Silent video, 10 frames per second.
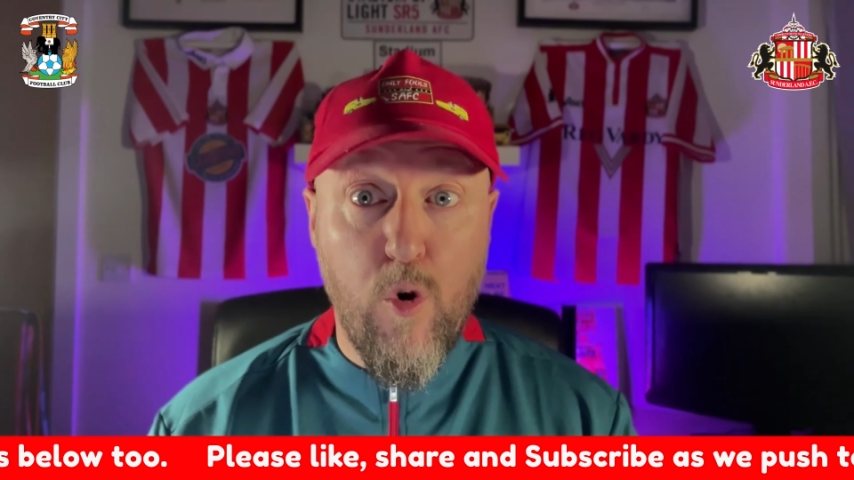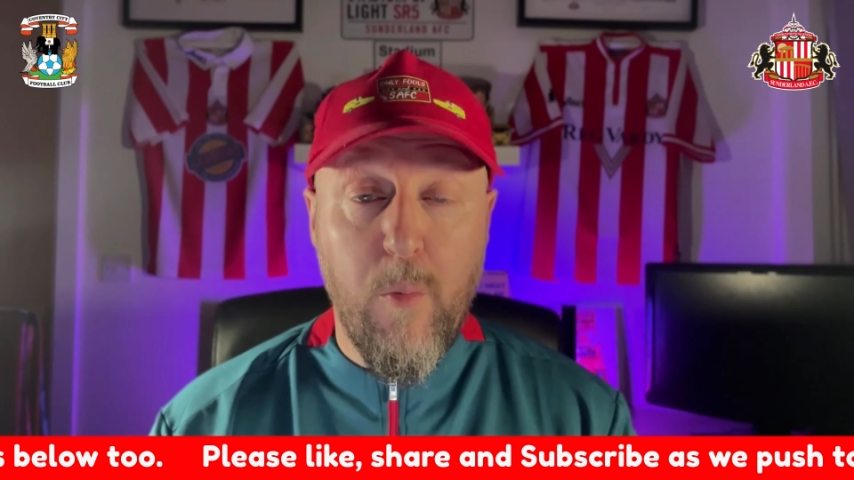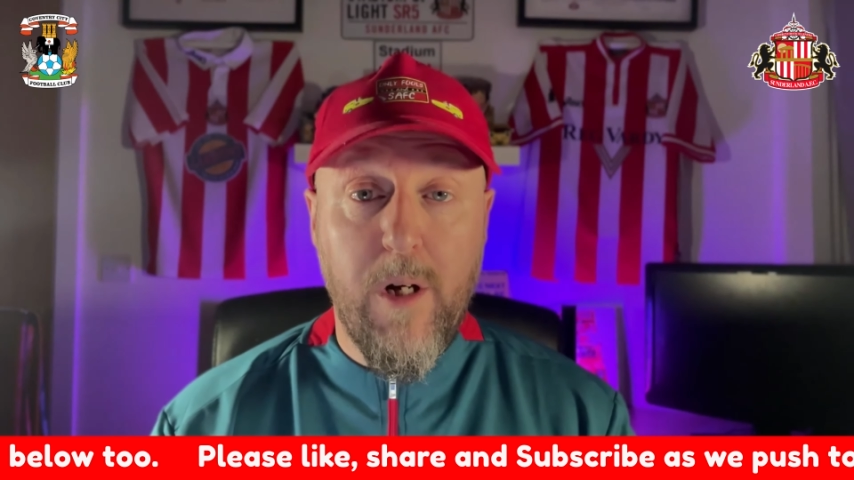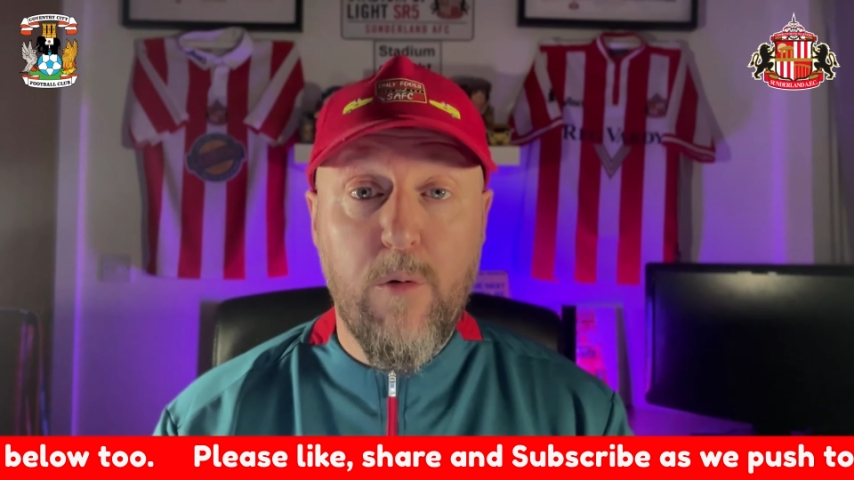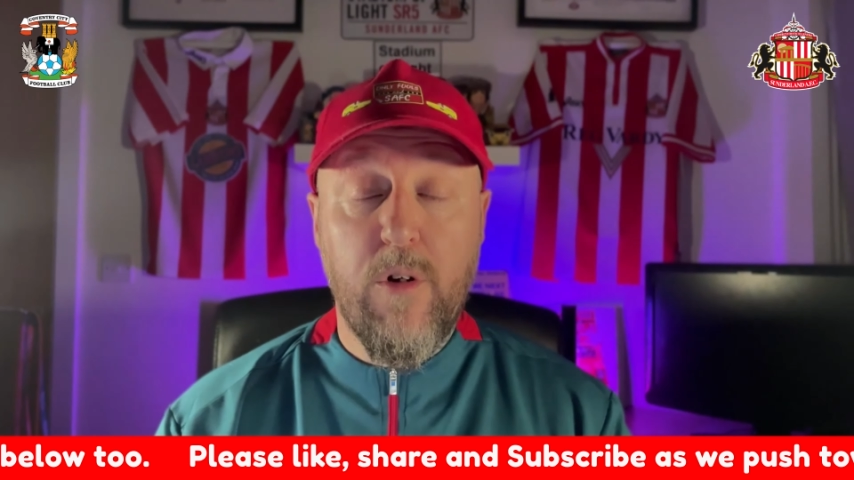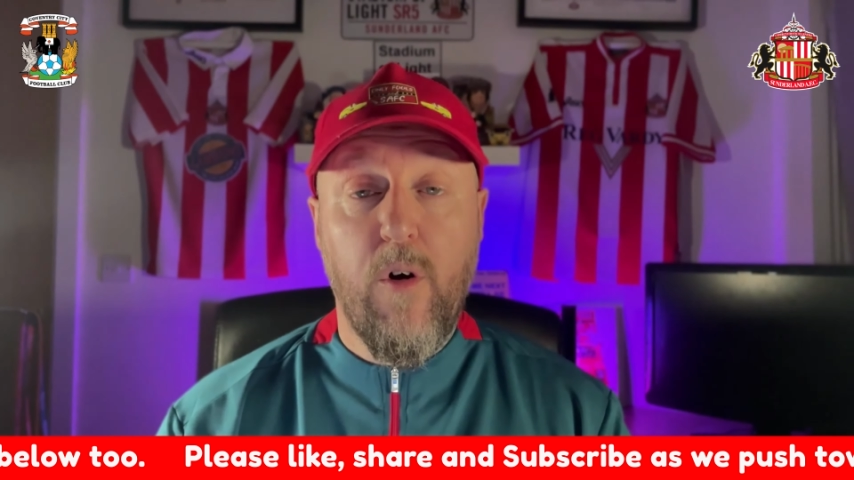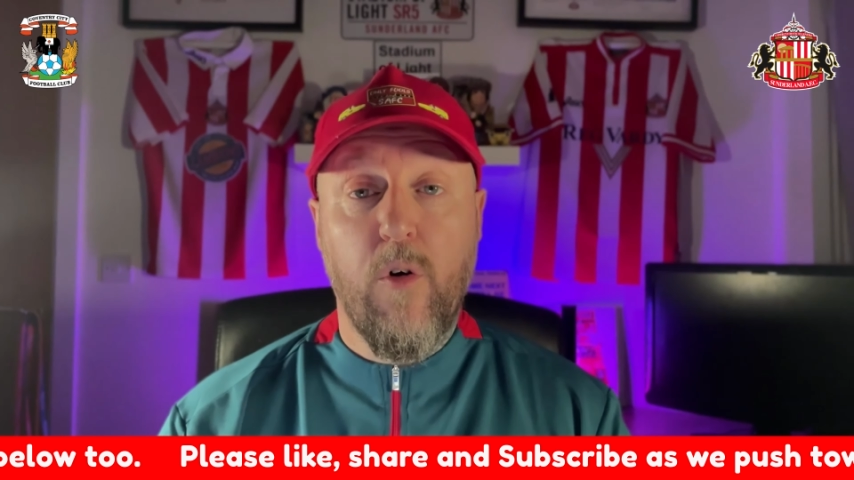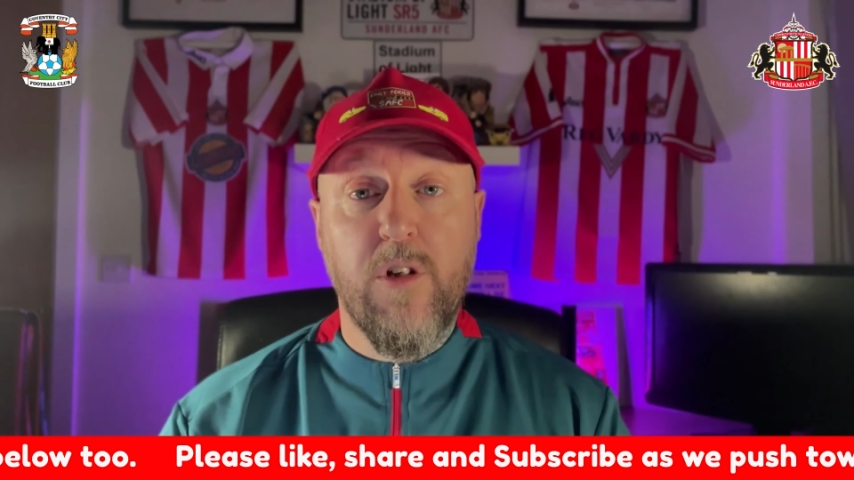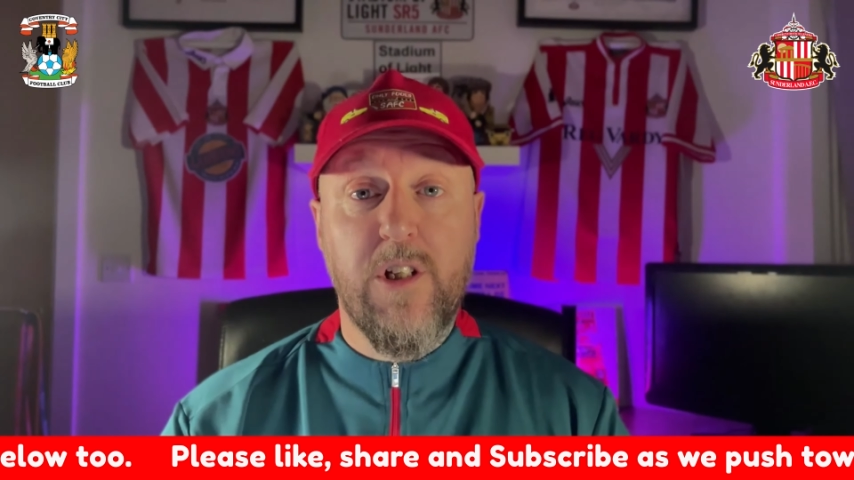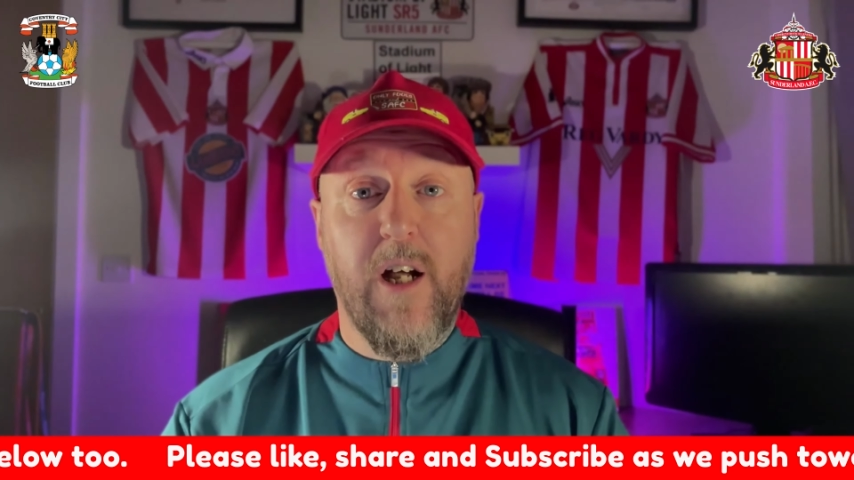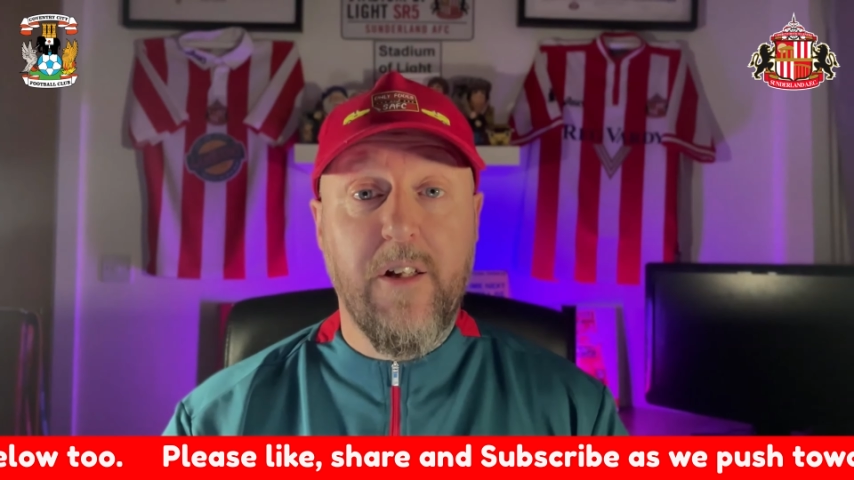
coming out on Saturday